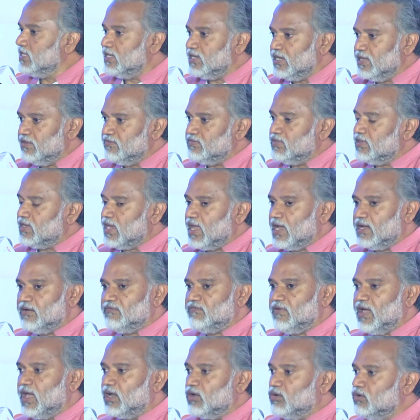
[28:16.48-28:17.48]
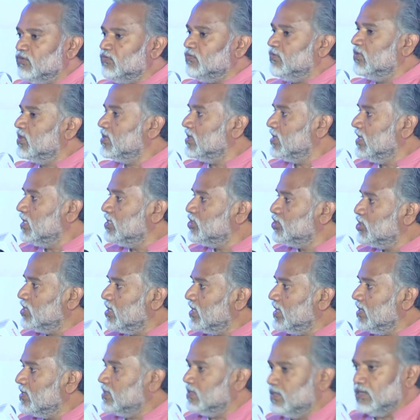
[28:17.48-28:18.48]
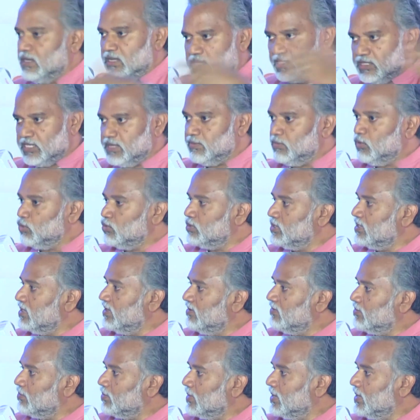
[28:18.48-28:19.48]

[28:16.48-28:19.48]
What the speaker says: leave the land fallow for a regenerate. They move to